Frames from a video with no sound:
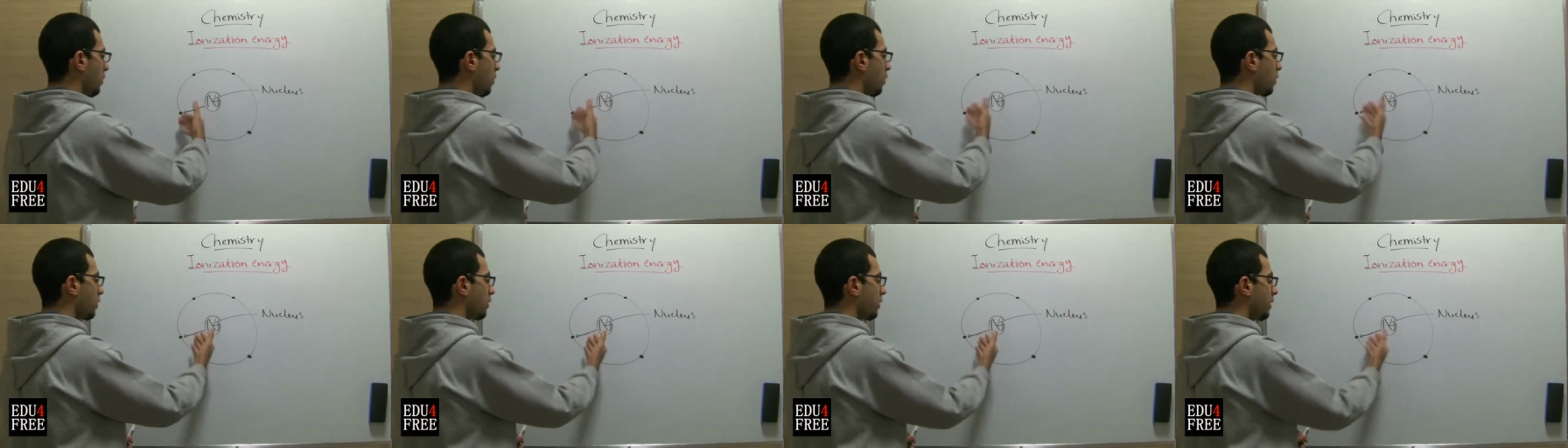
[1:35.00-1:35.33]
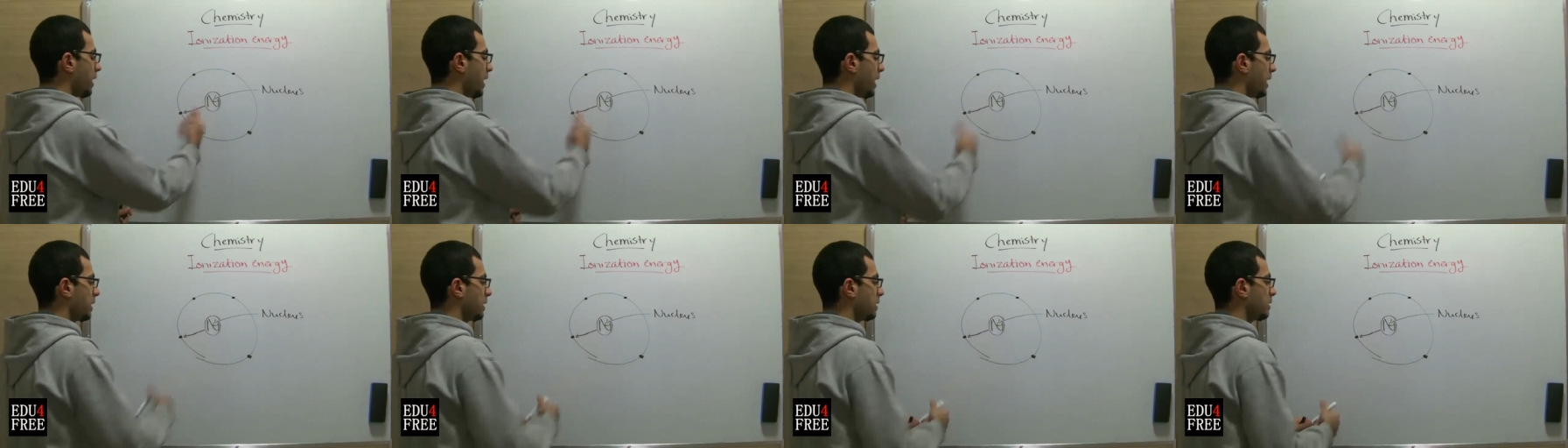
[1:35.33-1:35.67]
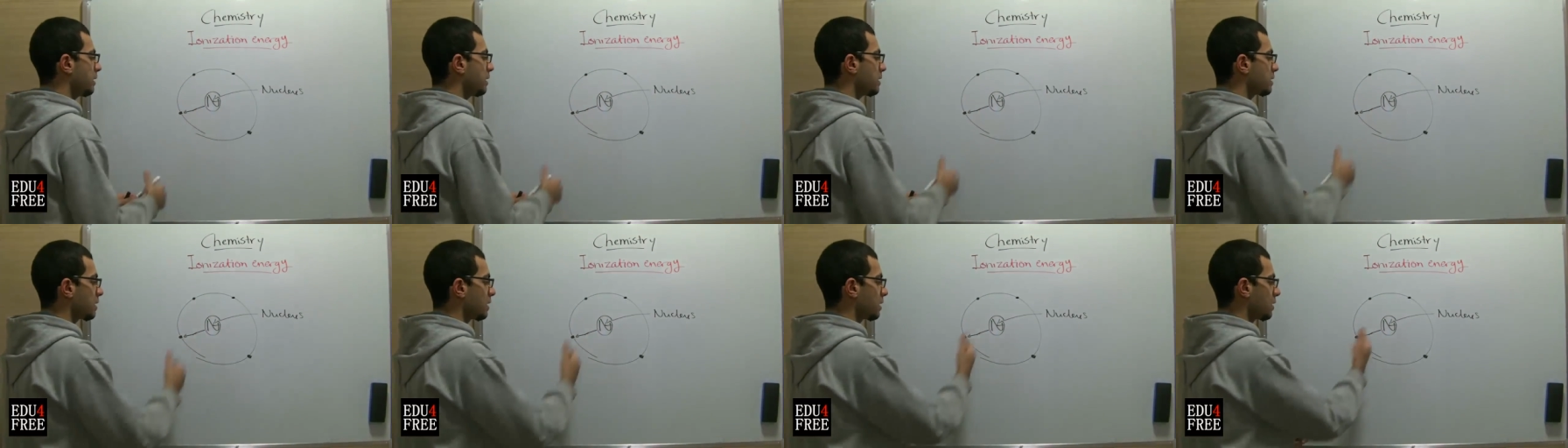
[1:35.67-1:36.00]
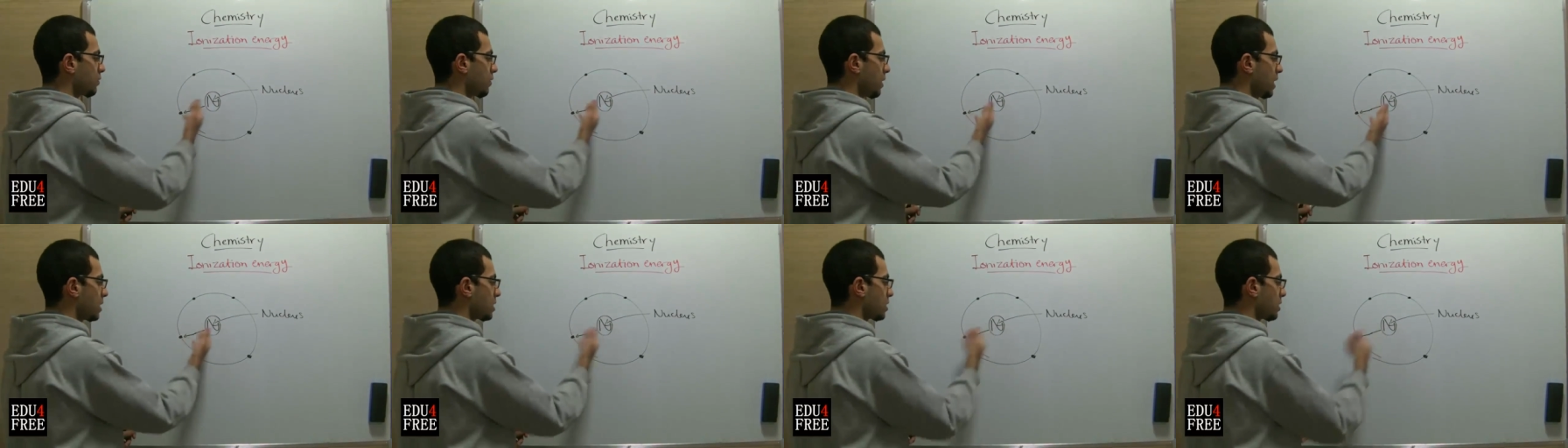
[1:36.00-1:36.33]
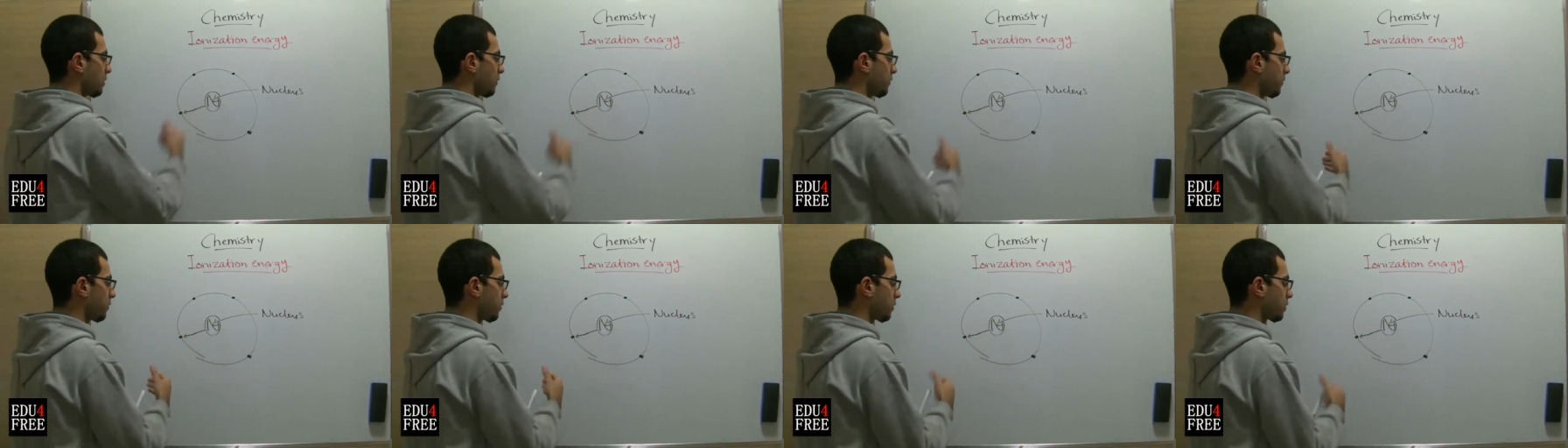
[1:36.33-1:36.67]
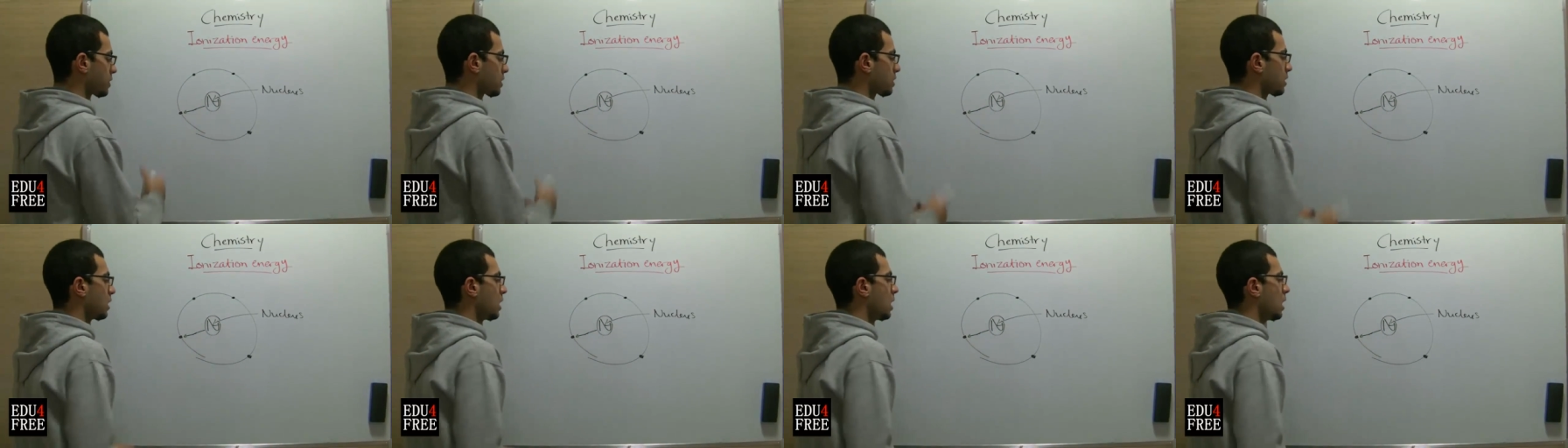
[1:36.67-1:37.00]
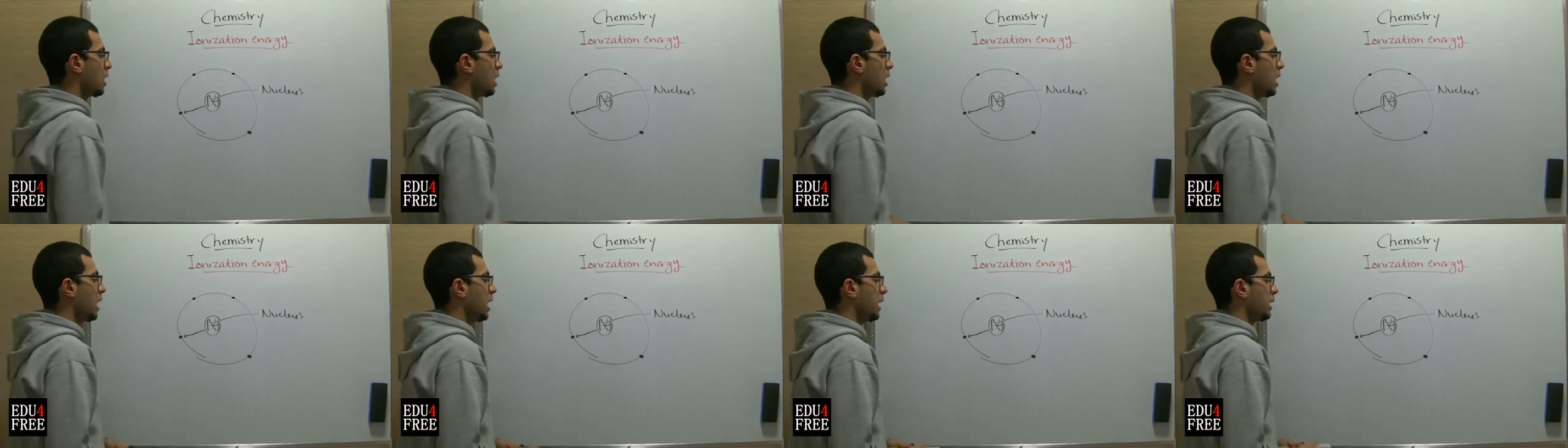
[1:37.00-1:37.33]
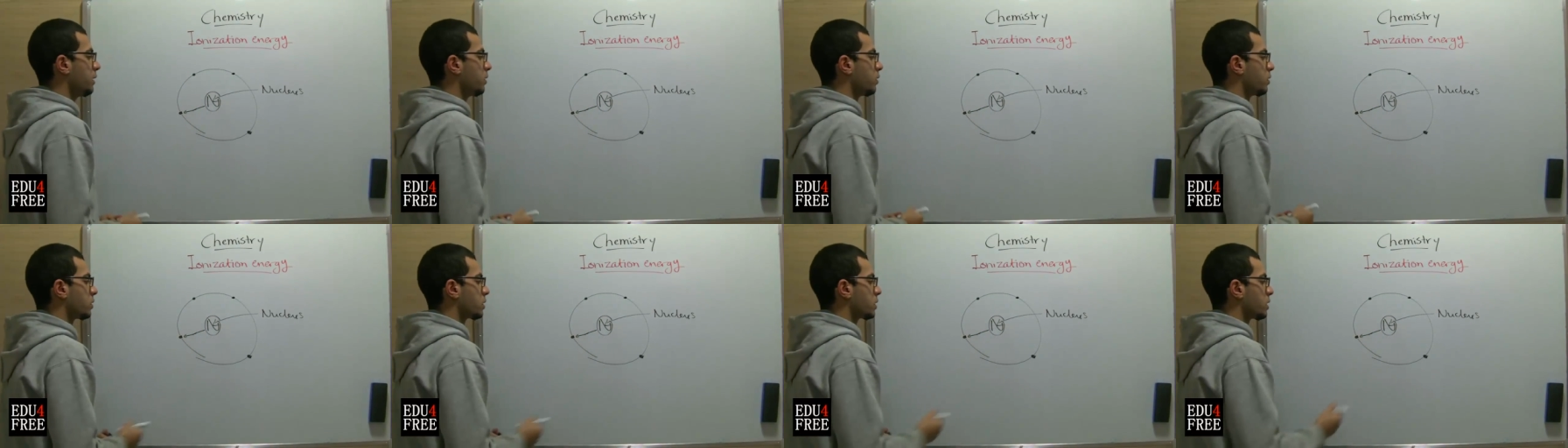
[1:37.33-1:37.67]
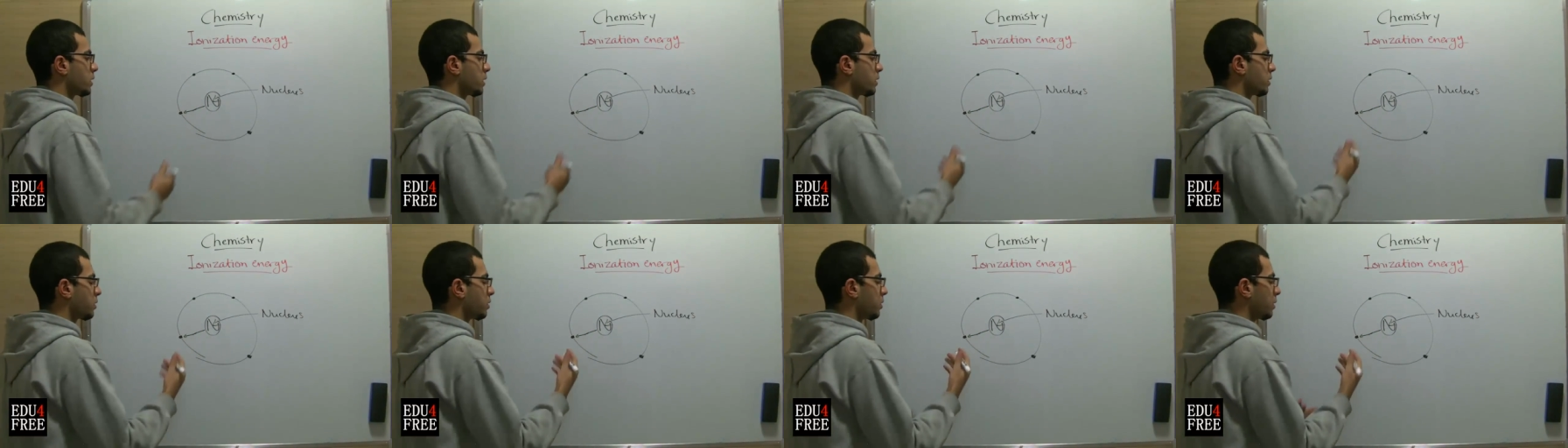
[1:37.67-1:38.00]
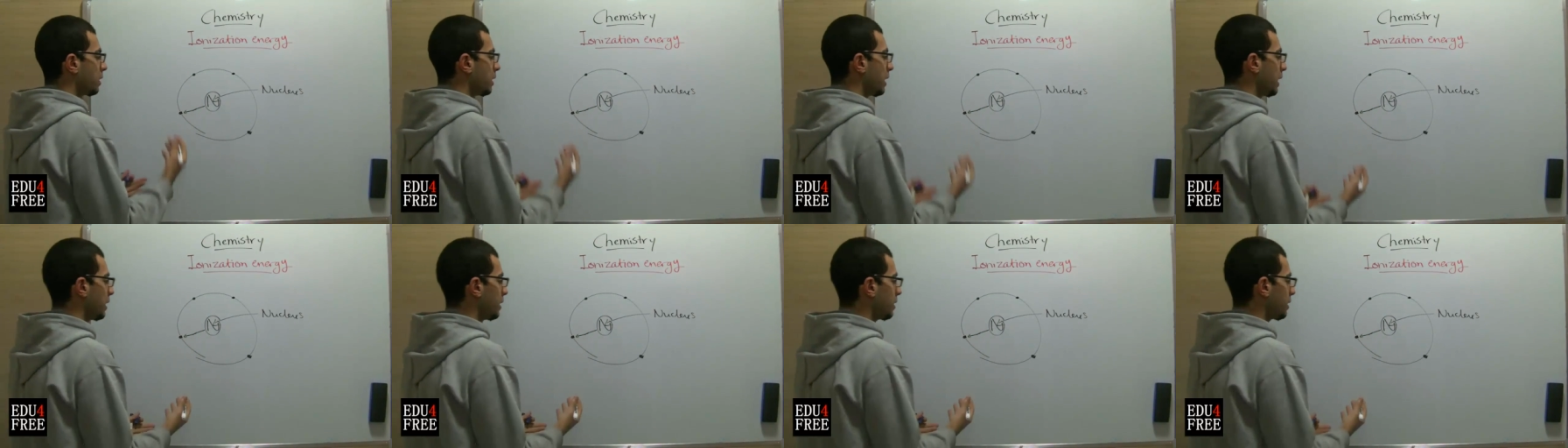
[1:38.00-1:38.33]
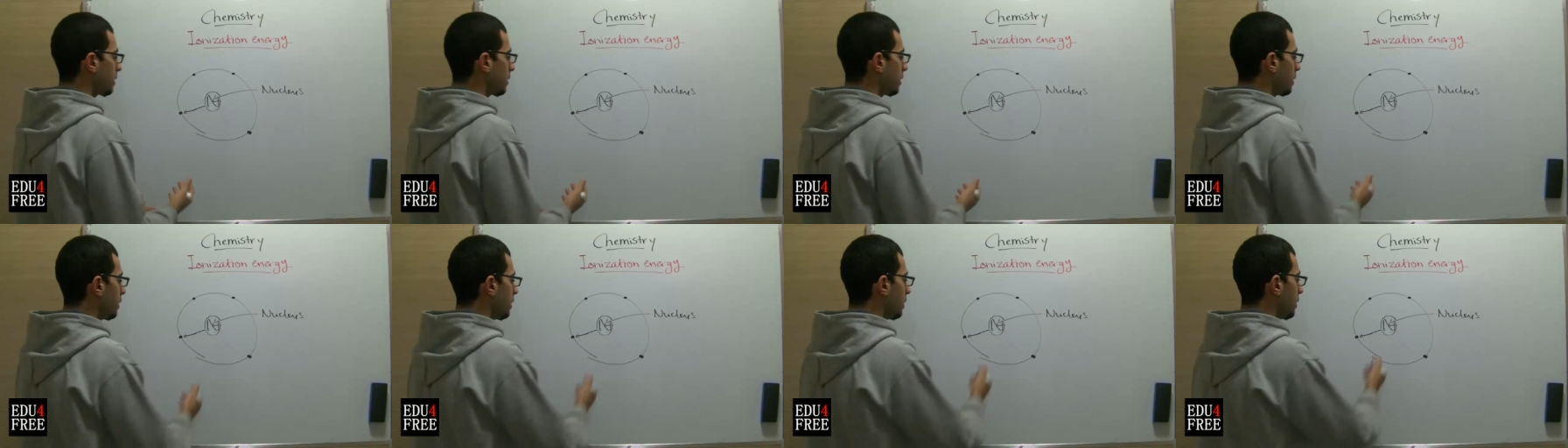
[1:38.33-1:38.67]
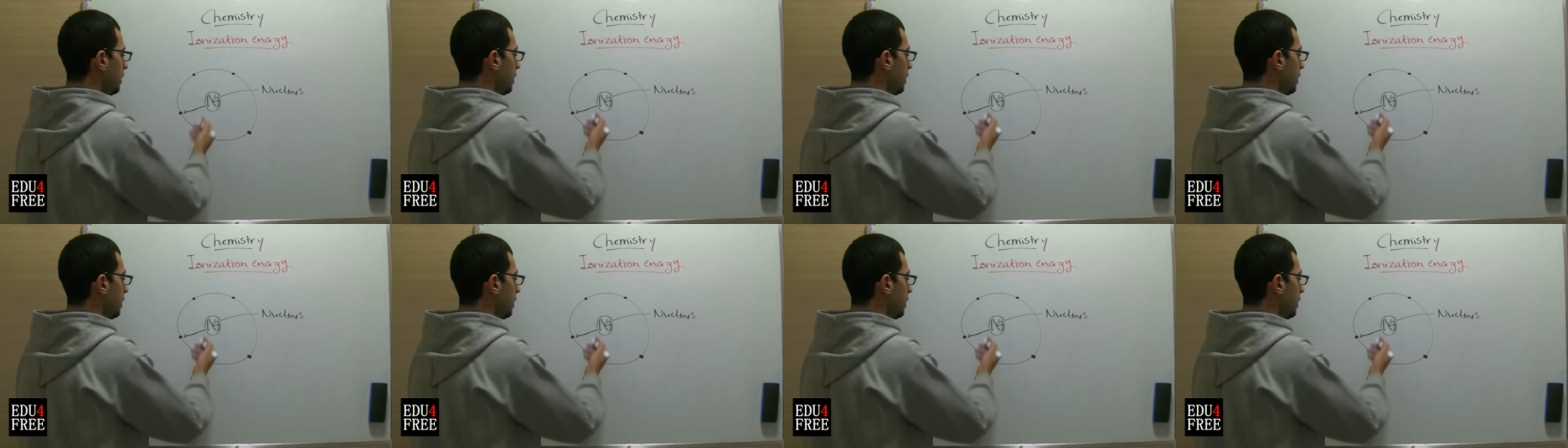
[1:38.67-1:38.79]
more than this attraction force in order to let